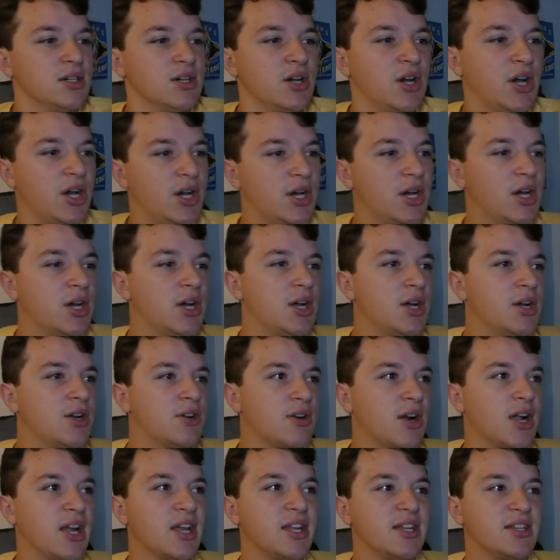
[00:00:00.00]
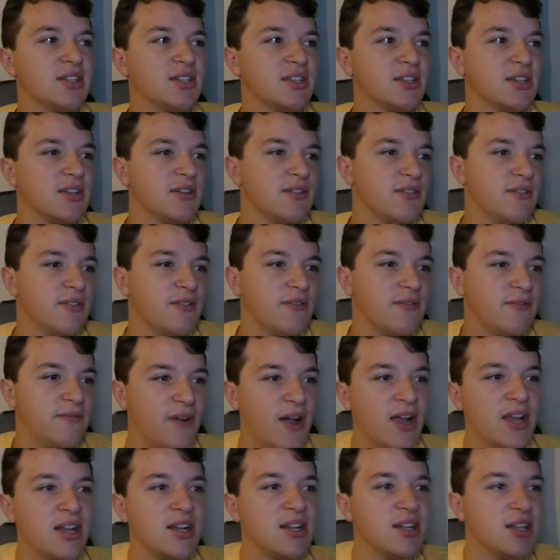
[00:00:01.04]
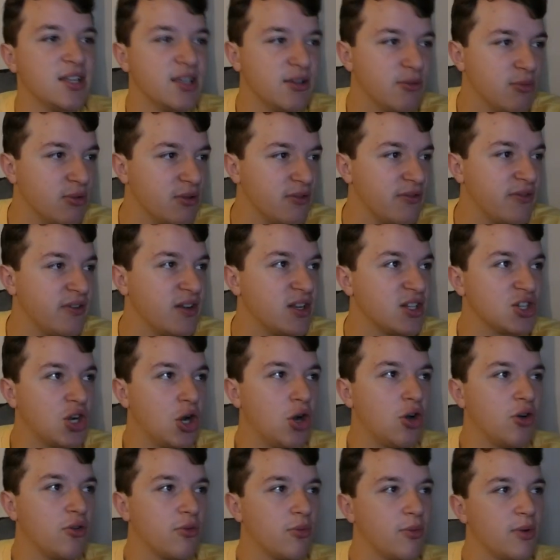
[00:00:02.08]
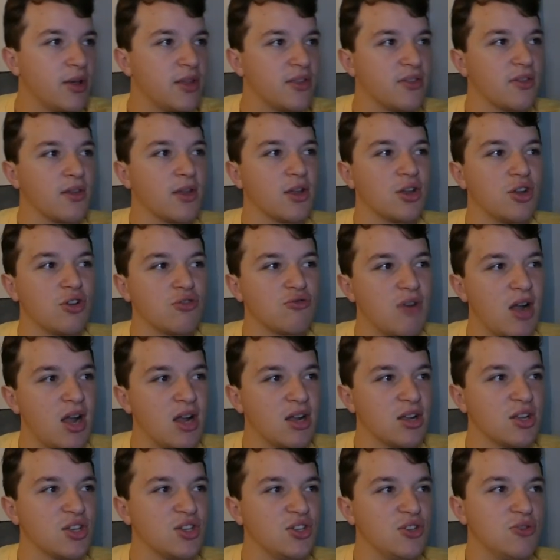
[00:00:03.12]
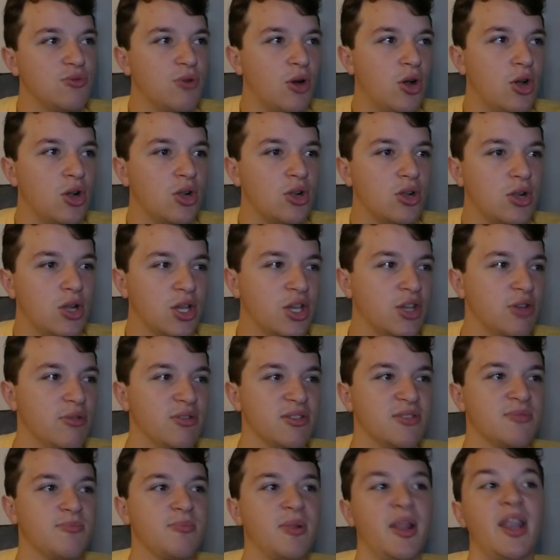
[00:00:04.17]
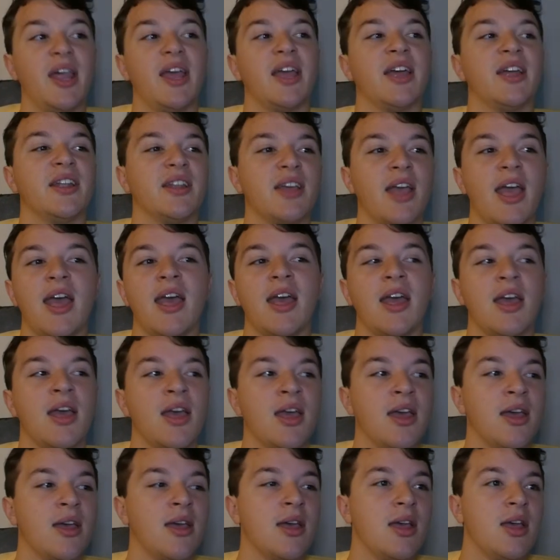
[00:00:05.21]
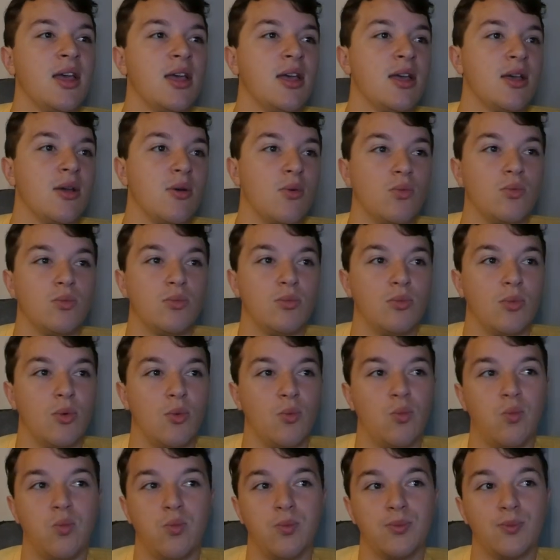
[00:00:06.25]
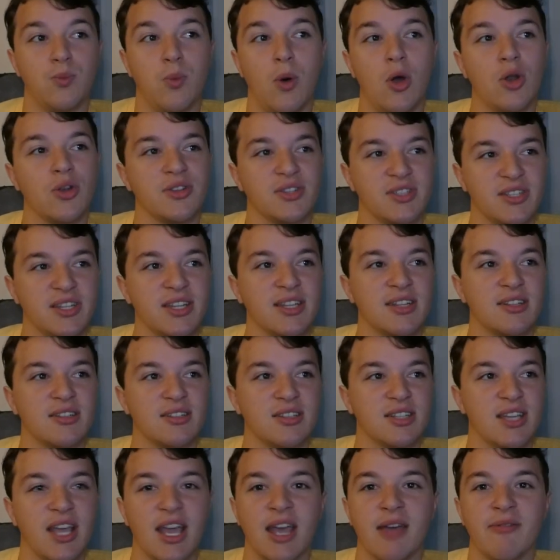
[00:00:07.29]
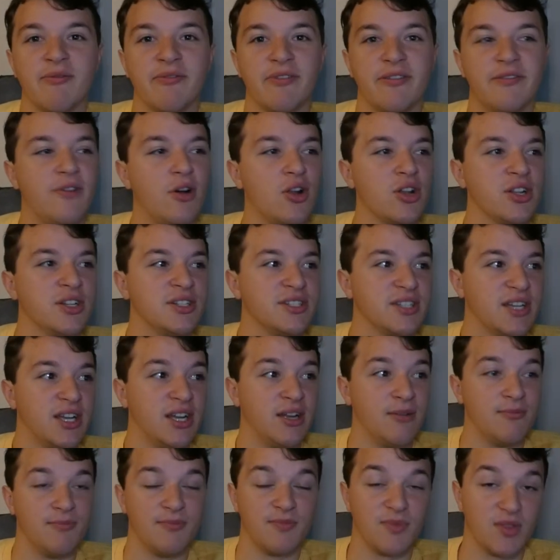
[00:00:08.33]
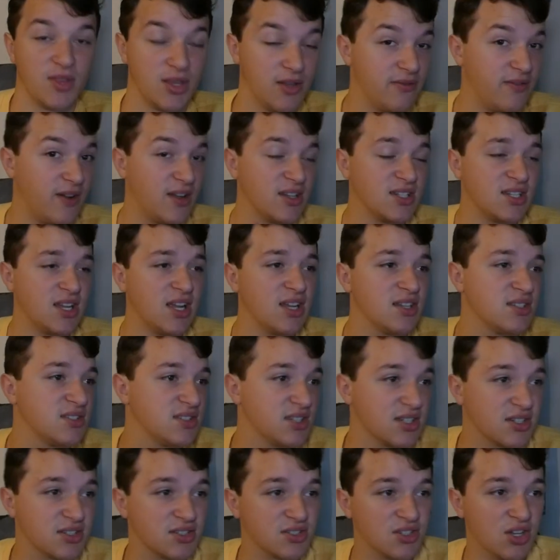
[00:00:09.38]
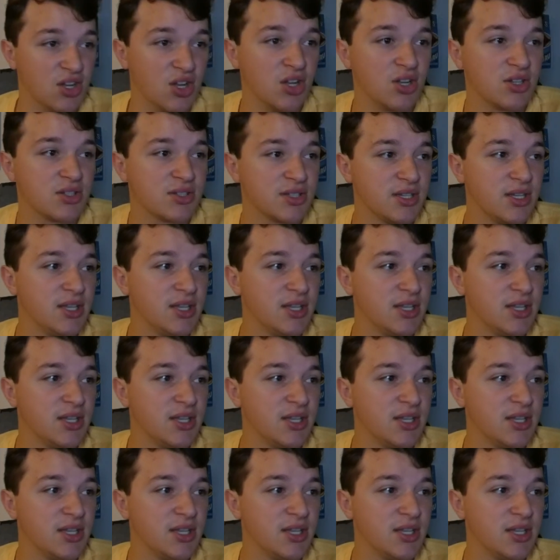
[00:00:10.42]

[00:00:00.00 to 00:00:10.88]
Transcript: Right. Finally, we'll finish off with Garang Kuol. He has played one single game for Volendam. Fantastic start.